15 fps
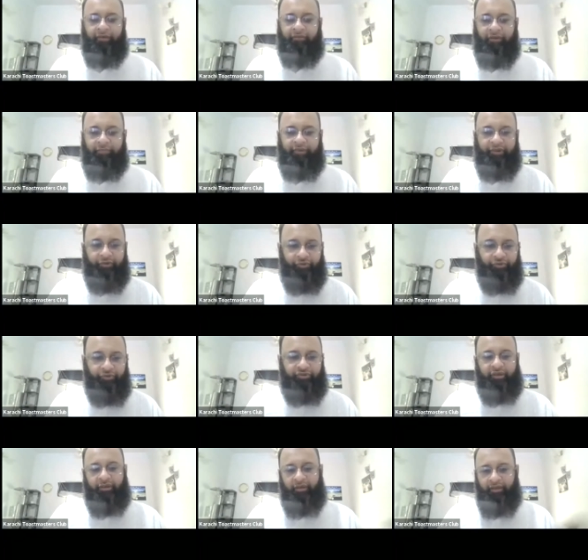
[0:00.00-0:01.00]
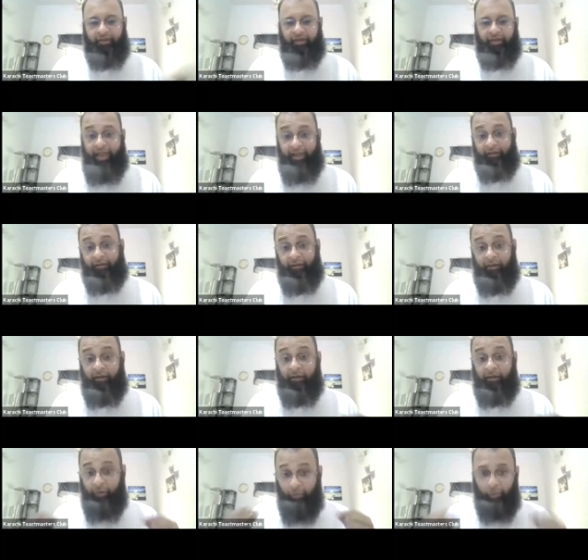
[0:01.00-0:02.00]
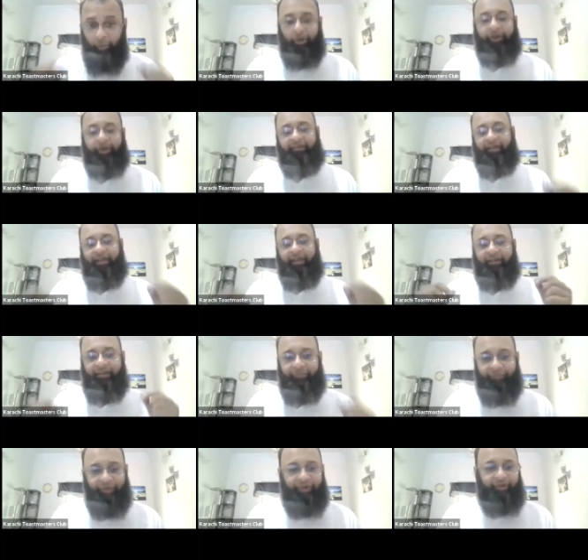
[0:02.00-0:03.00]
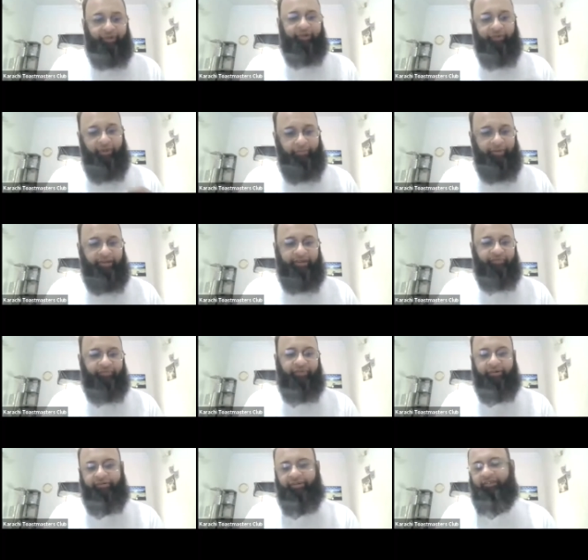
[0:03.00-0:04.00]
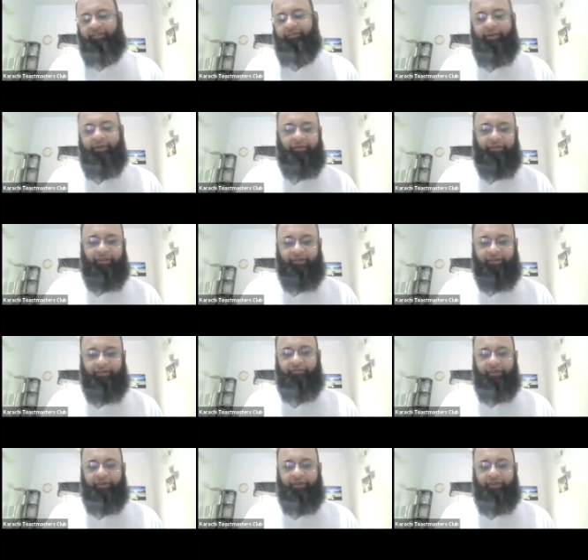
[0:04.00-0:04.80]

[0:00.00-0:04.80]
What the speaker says: will be used and your voice and demeanor will be different. Trust me on this.